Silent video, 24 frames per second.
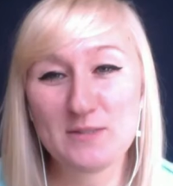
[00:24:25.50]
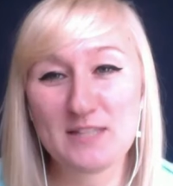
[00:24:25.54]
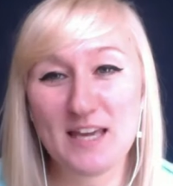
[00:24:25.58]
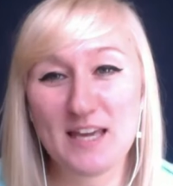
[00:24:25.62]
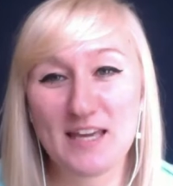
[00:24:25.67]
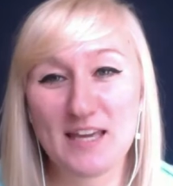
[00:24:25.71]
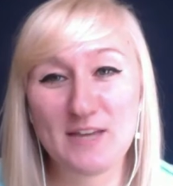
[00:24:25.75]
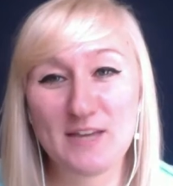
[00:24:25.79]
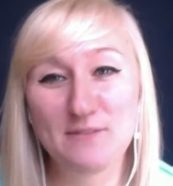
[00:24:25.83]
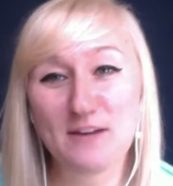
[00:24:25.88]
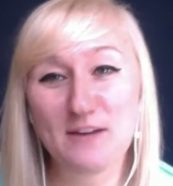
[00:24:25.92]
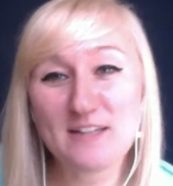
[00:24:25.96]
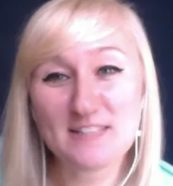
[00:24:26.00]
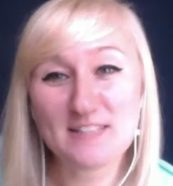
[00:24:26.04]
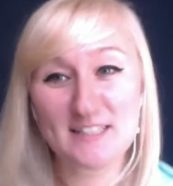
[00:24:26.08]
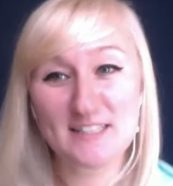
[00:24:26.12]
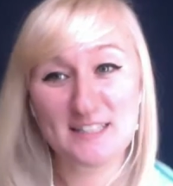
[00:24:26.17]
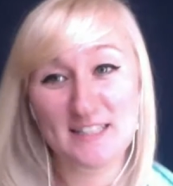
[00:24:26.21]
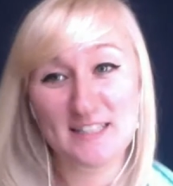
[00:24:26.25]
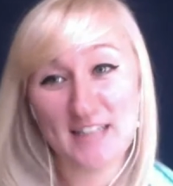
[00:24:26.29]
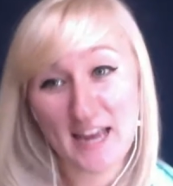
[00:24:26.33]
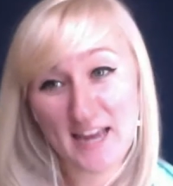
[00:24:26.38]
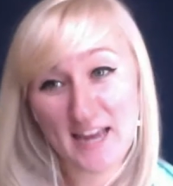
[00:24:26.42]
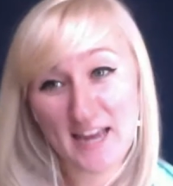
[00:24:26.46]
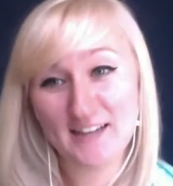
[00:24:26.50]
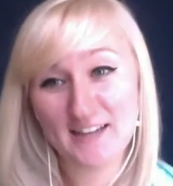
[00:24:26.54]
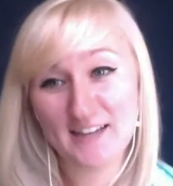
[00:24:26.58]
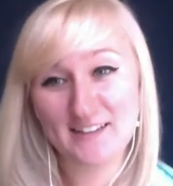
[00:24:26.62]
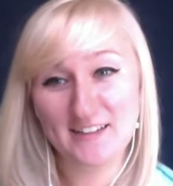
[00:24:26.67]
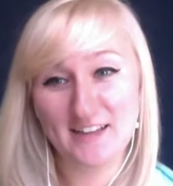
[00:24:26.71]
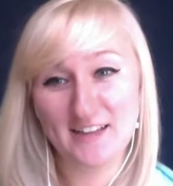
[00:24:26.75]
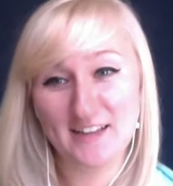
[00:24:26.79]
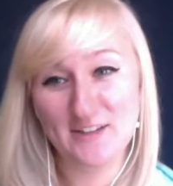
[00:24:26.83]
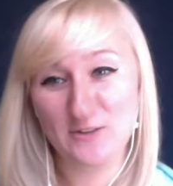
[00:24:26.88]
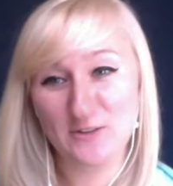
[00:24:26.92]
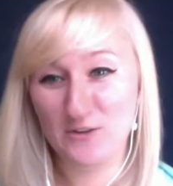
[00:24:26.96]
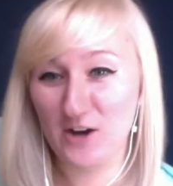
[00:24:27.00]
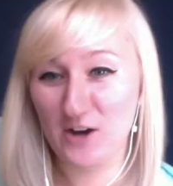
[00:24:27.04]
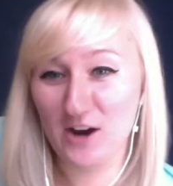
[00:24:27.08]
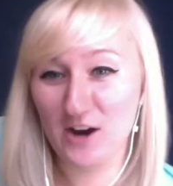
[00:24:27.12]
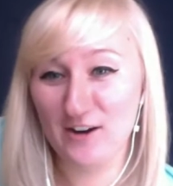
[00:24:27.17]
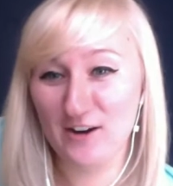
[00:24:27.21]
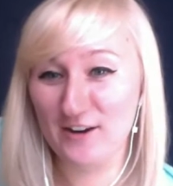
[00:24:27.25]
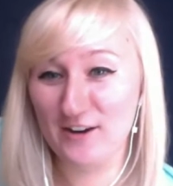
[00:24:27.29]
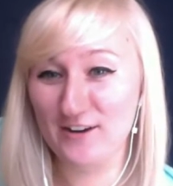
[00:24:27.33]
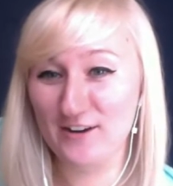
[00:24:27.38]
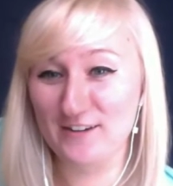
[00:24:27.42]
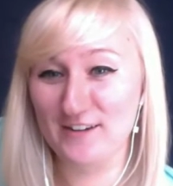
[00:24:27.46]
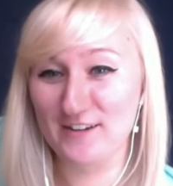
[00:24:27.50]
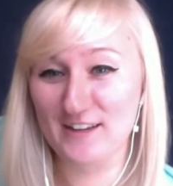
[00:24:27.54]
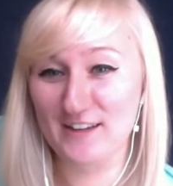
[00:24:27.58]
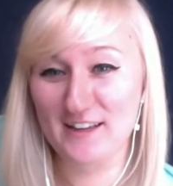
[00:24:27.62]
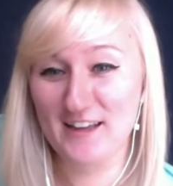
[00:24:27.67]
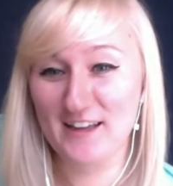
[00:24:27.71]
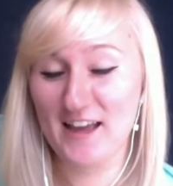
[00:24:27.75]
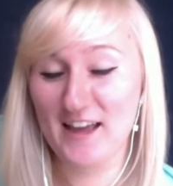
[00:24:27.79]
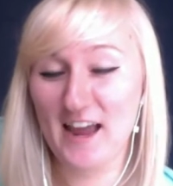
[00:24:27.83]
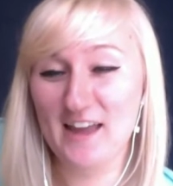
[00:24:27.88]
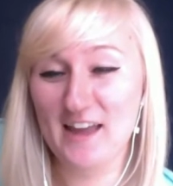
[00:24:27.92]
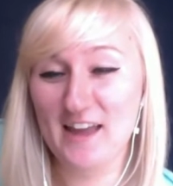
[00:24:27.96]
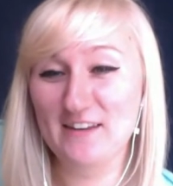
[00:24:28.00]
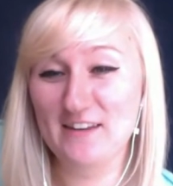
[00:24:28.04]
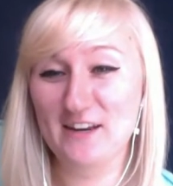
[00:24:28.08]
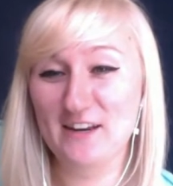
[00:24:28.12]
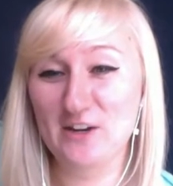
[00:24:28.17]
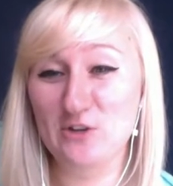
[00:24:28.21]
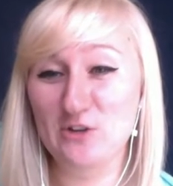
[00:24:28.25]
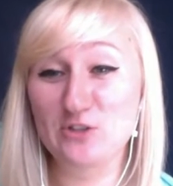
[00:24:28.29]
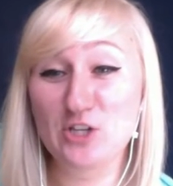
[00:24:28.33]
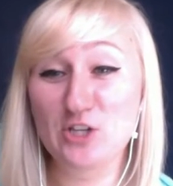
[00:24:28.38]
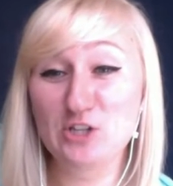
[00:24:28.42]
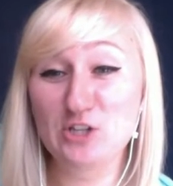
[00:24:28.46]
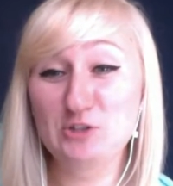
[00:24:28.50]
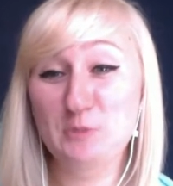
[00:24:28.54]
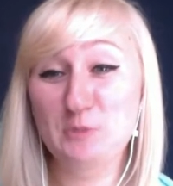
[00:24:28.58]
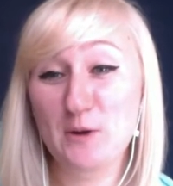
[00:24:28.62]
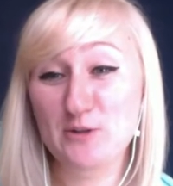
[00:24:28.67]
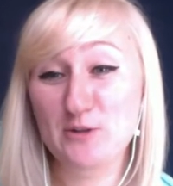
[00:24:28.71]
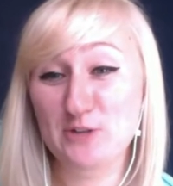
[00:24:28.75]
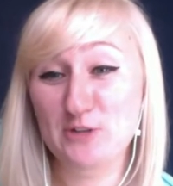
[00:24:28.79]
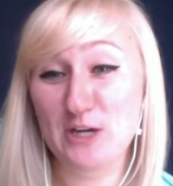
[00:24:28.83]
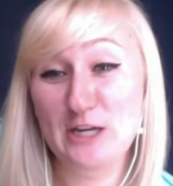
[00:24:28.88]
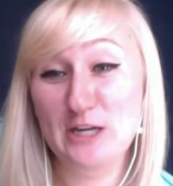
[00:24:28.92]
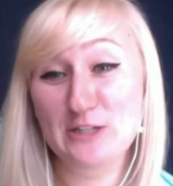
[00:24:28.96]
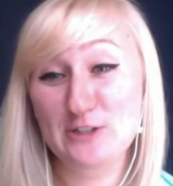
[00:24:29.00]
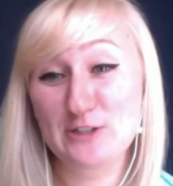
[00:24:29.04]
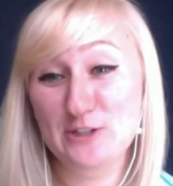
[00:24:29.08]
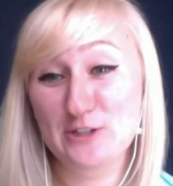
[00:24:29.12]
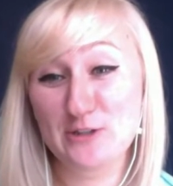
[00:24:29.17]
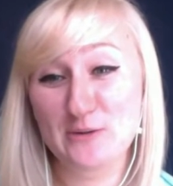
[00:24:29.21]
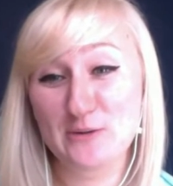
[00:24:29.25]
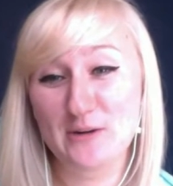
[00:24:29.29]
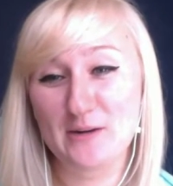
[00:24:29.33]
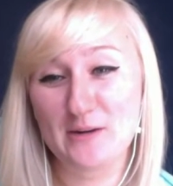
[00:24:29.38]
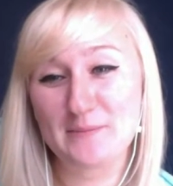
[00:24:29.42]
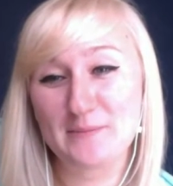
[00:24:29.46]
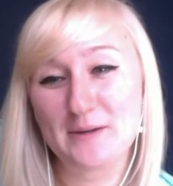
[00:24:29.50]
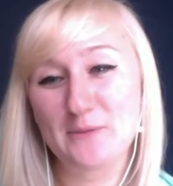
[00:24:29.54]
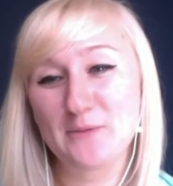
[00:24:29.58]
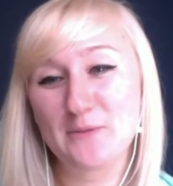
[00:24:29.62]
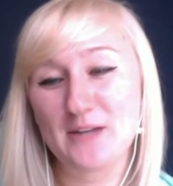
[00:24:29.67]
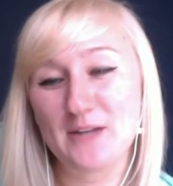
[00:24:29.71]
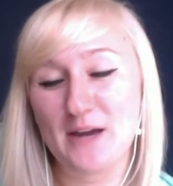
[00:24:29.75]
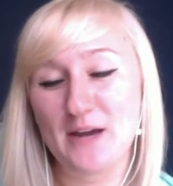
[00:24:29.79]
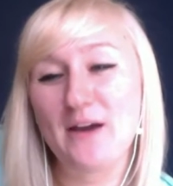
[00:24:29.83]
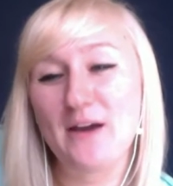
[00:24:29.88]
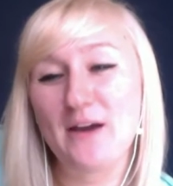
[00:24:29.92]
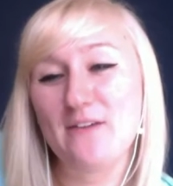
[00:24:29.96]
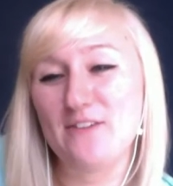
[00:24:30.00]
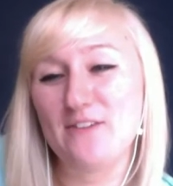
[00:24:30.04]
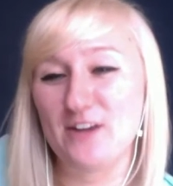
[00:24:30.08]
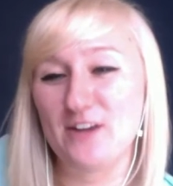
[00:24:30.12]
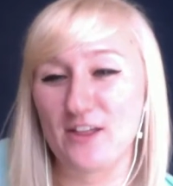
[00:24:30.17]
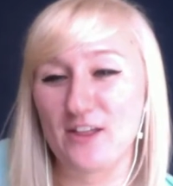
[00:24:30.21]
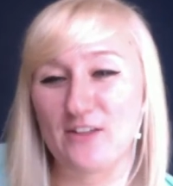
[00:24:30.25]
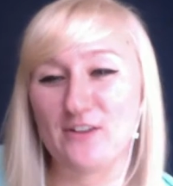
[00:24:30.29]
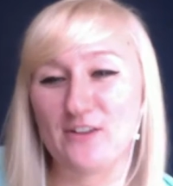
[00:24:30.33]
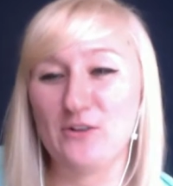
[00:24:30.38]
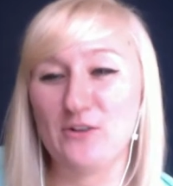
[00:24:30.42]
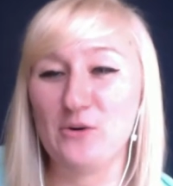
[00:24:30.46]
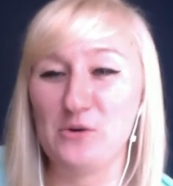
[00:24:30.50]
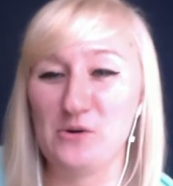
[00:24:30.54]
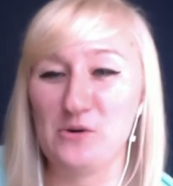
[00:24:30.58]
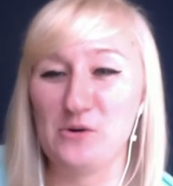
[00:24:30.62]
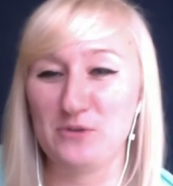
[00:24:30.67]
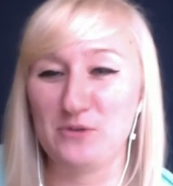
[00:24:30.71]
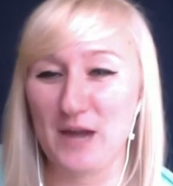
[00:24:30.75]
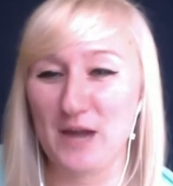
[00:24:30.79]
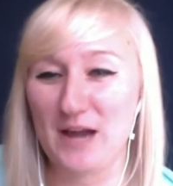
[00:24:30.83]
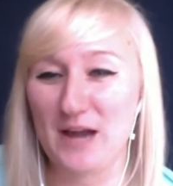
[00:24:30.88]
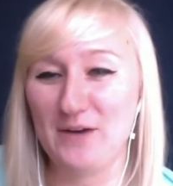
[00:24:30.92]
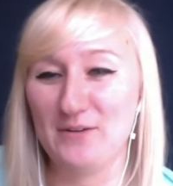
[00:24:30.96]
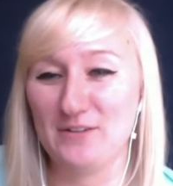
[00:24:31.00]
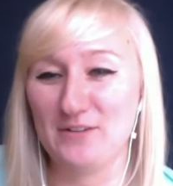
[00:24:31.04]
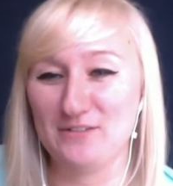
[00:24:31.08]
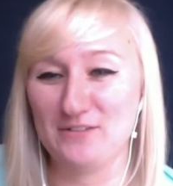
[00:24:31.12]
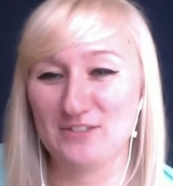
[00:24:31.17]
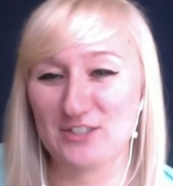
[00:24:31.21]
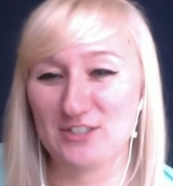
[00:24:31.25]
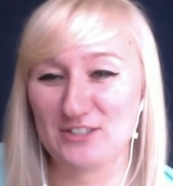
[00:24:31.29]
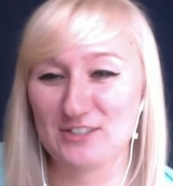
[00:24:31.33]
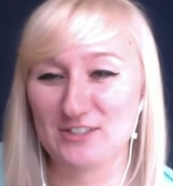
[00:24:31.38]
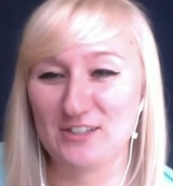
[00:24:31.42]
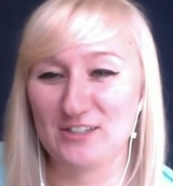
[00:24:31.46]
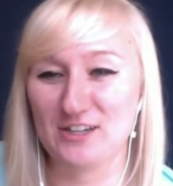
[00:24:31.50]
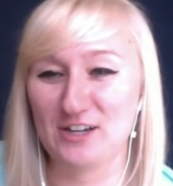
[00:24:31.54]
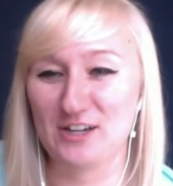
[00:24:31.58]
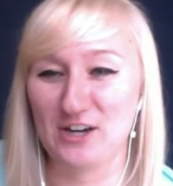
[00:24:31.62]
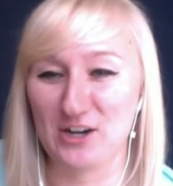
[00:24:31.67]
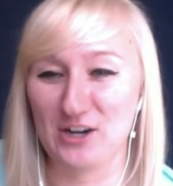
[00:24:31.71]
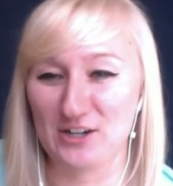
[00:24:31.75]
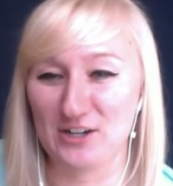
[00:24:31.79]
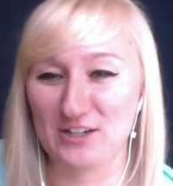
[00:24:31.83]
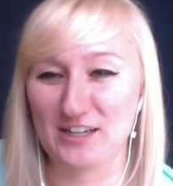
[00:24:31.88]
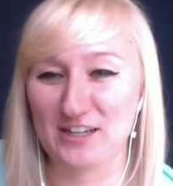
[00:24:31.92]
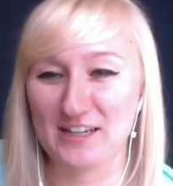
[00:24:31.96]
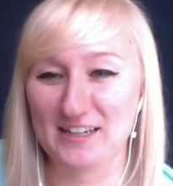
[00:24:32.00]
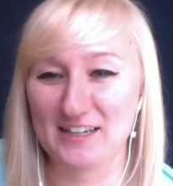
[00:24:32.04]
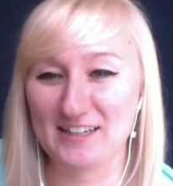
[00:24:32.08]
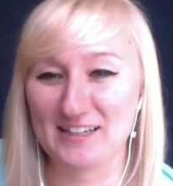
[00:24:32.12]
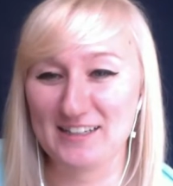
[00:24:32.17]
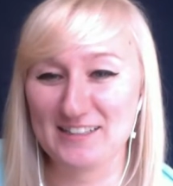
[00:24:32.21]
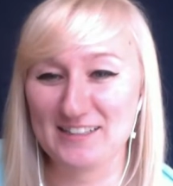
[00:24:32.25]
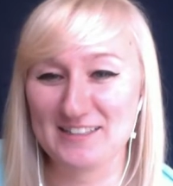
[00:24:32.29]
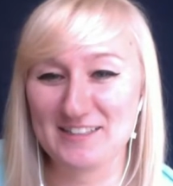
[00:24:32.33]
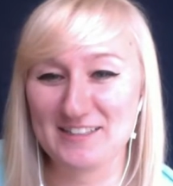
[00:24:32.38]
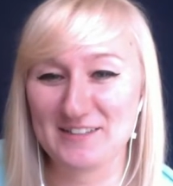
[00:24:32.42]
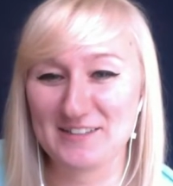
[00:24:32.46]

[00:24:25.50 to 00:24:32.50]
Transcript: he raises his hand and you guard, and then it goes, "He's about to hit you," and I'm like, "Well, now I have another whole round of just guarding." So I